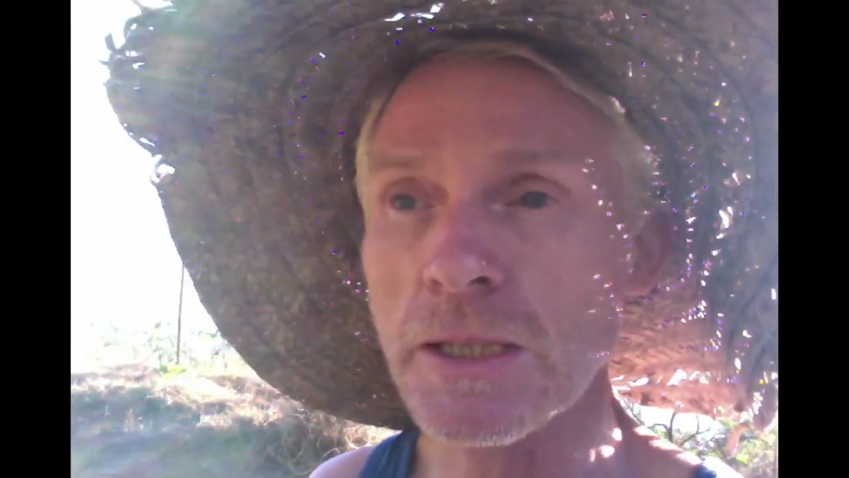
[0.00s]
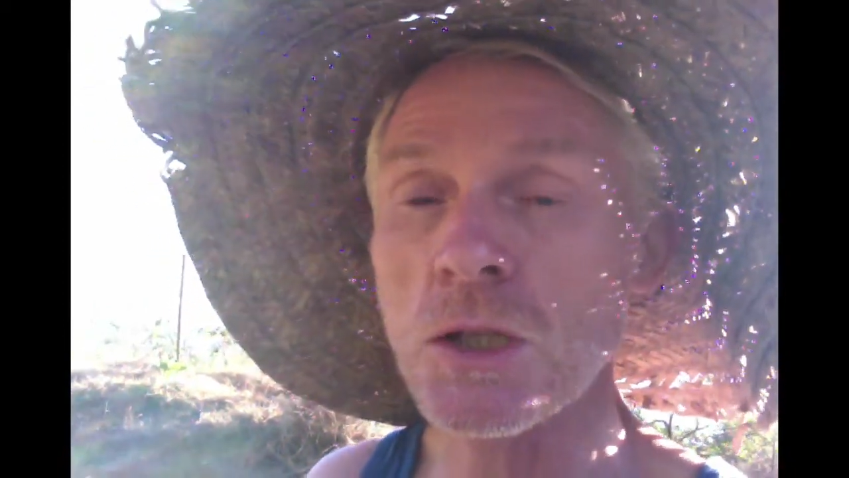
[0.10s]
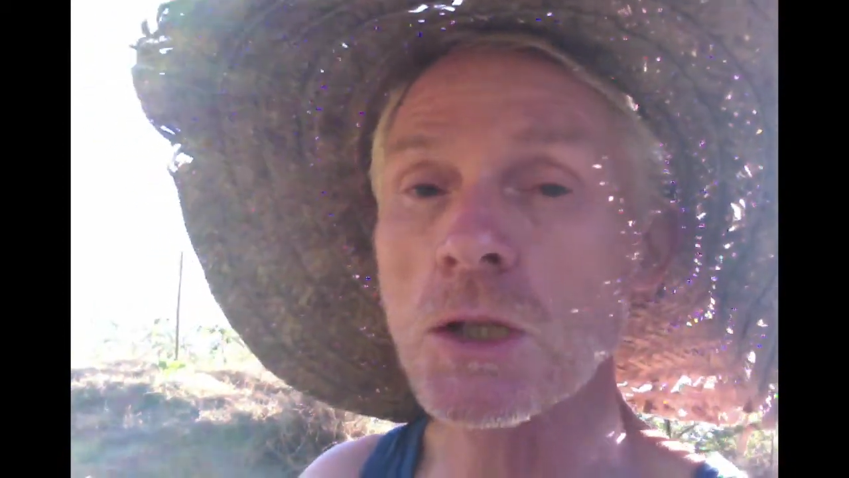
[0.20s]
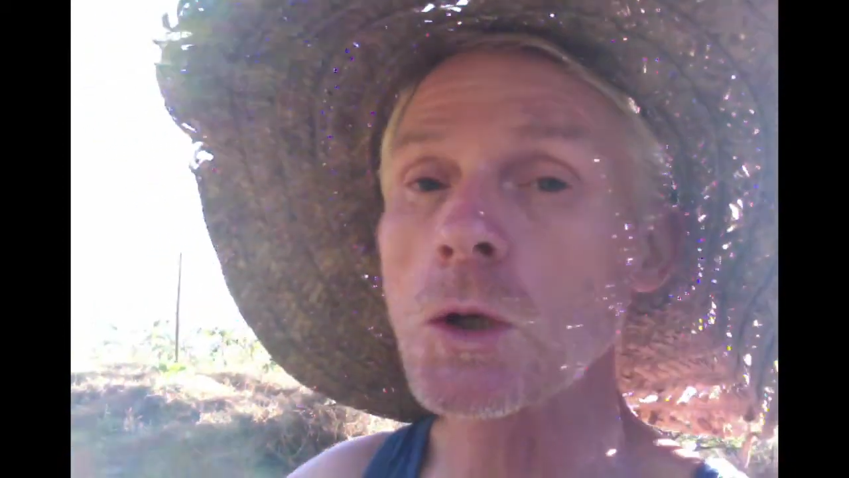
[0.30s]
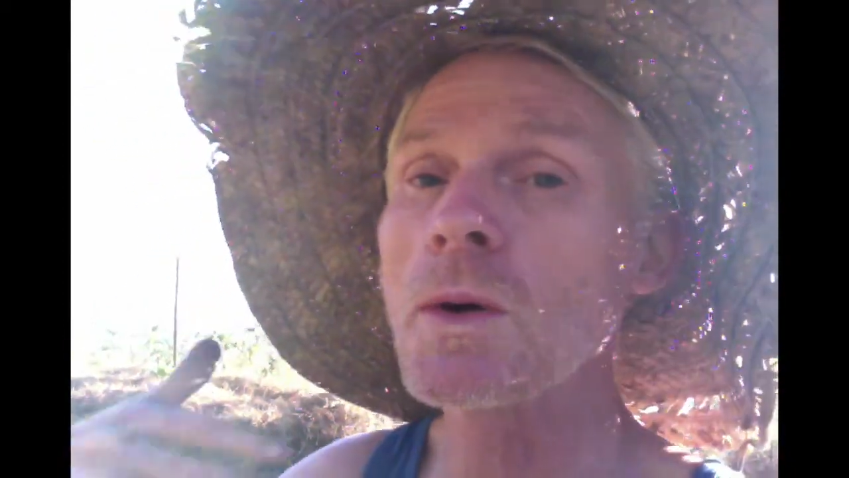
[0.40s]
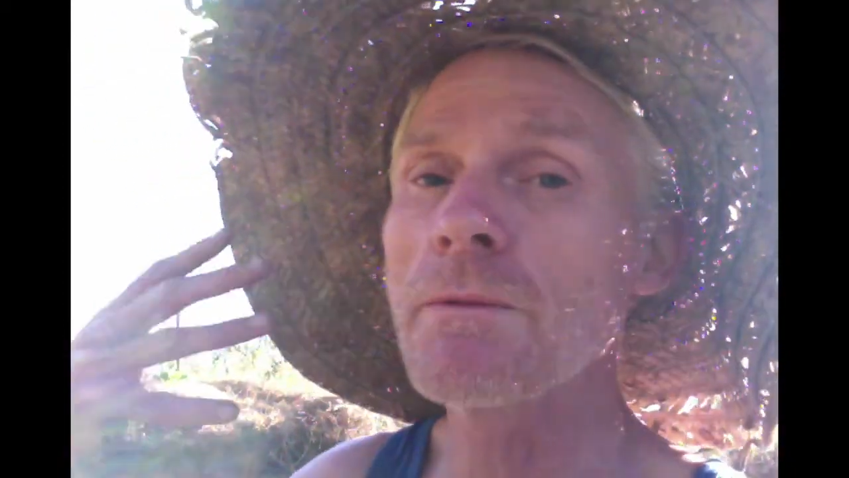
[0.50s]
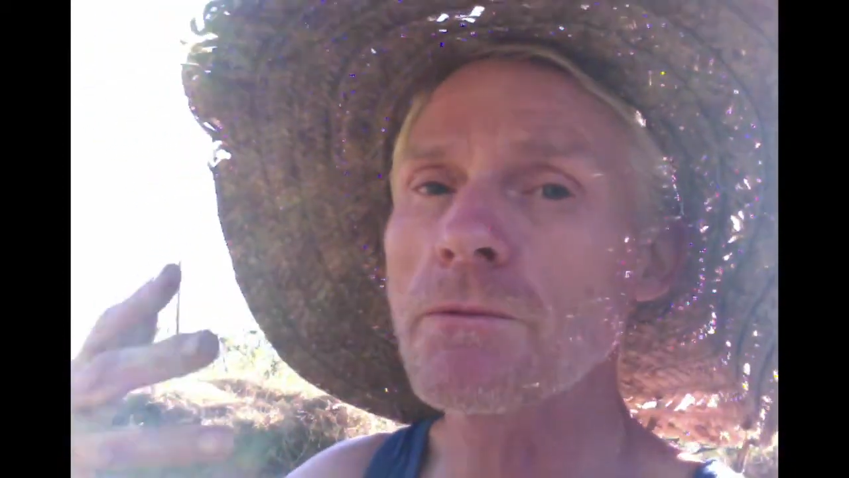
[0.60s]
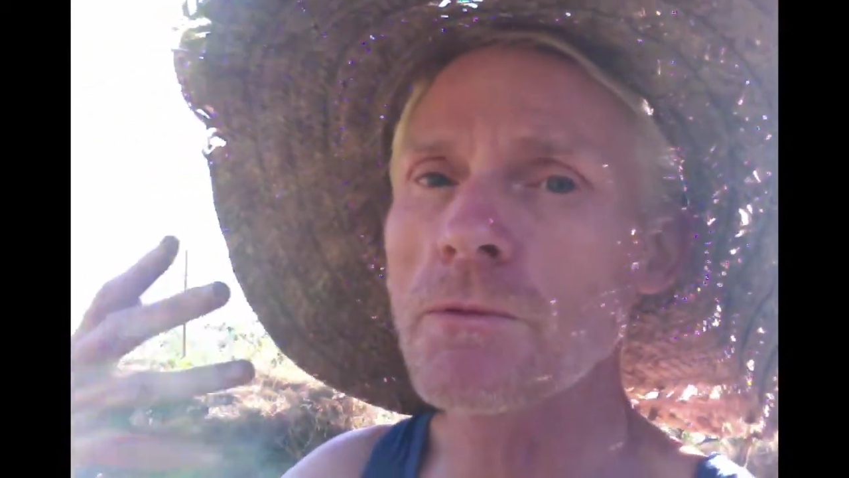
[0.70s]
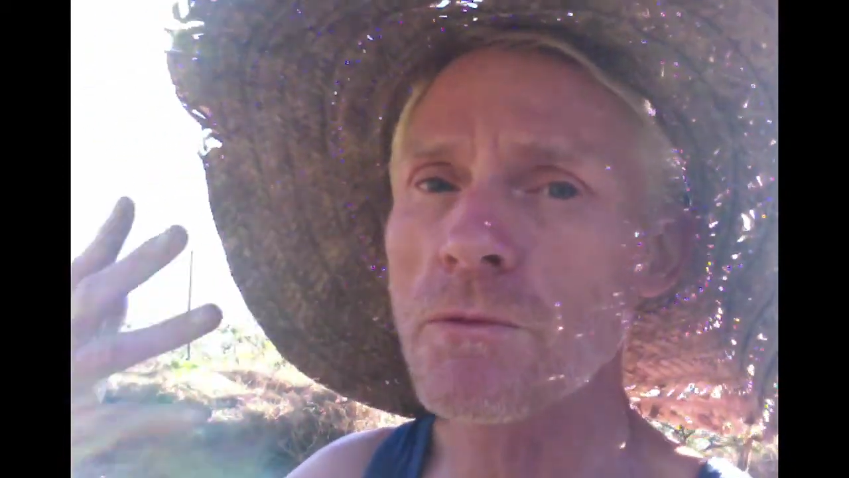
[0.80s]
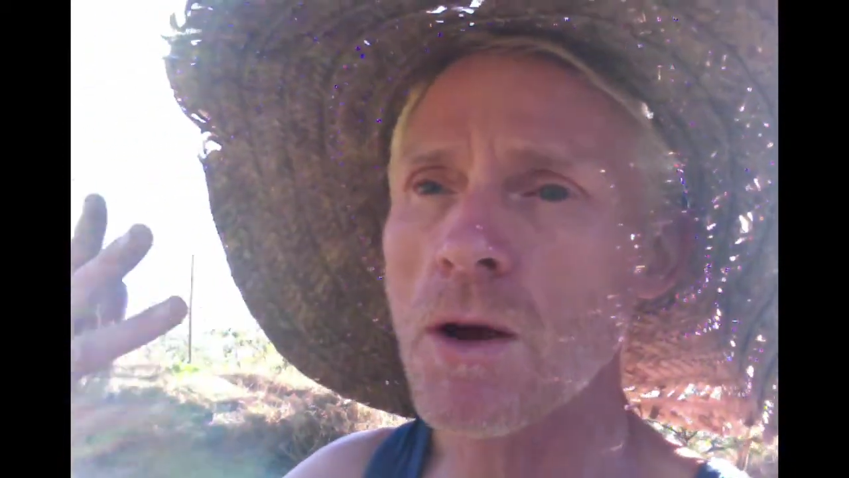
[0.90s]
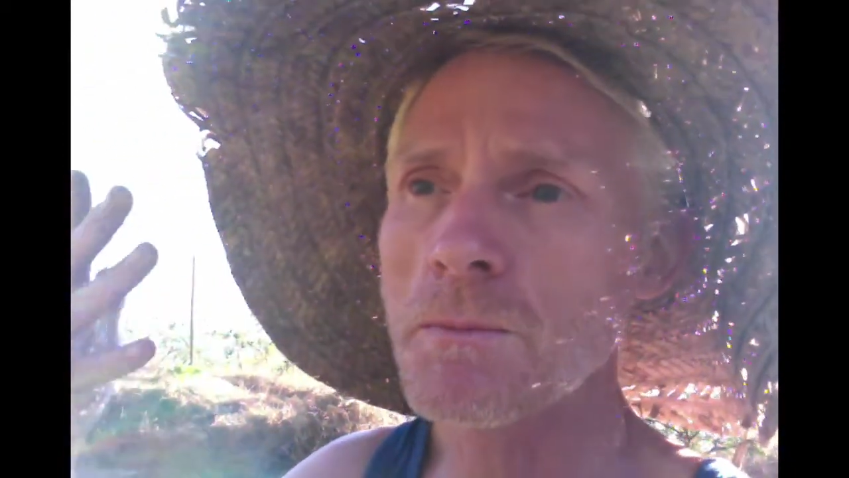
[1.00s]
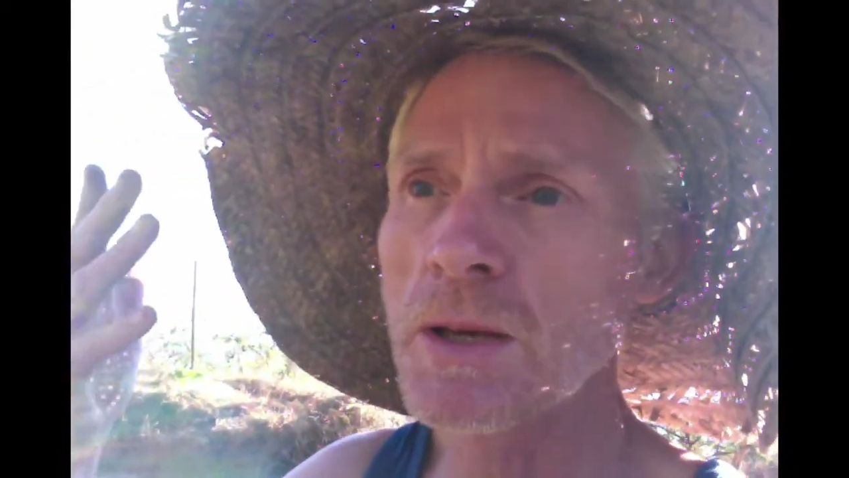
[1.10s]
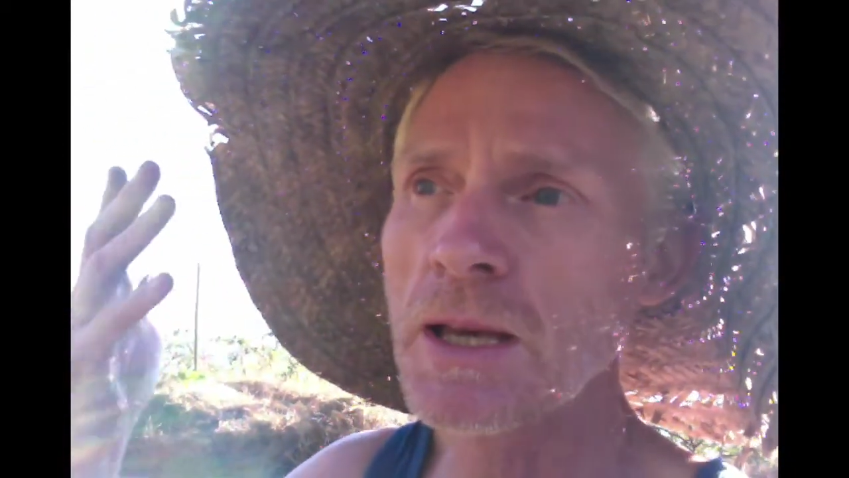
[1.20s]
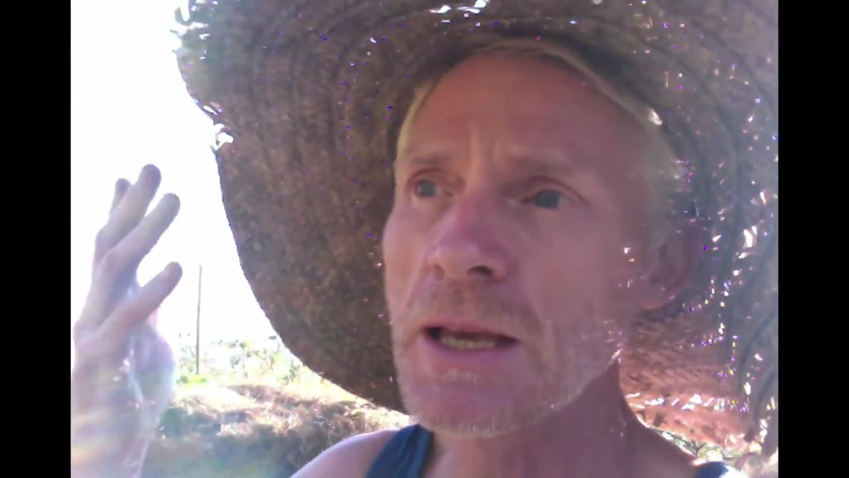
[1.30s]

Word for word: It's going to go in from